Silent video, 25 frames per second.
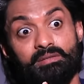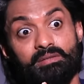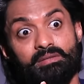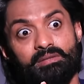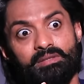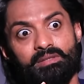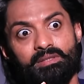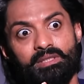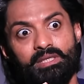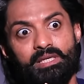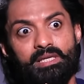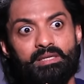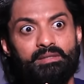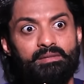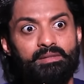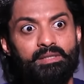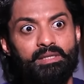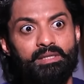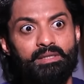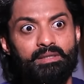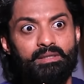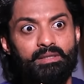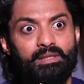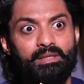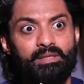he has
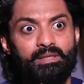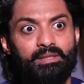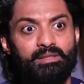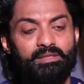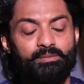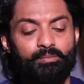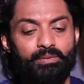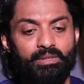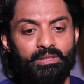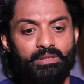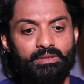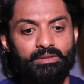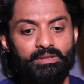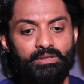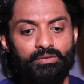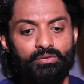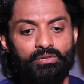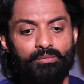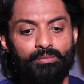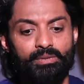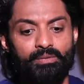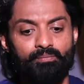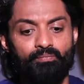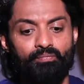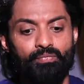learned an experience he told
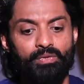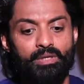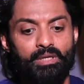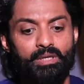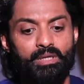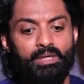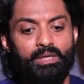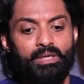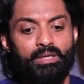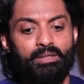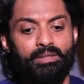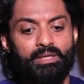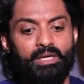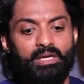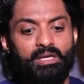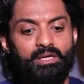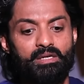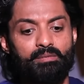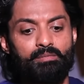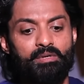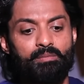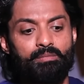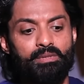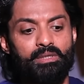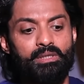me nana
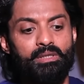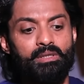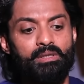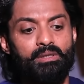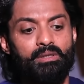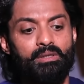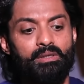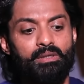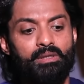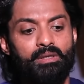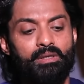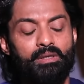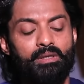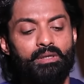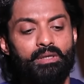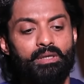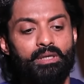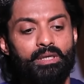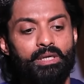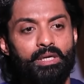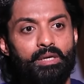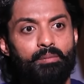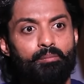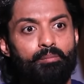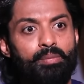remember
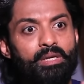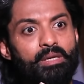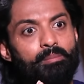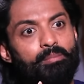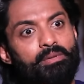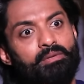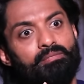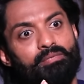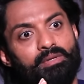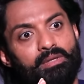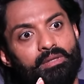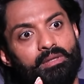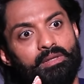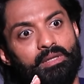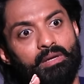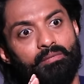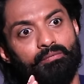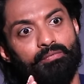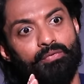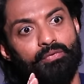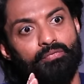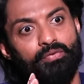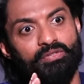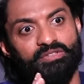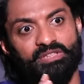people will love
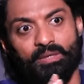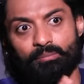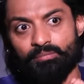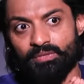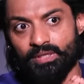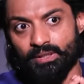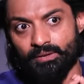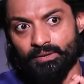you for something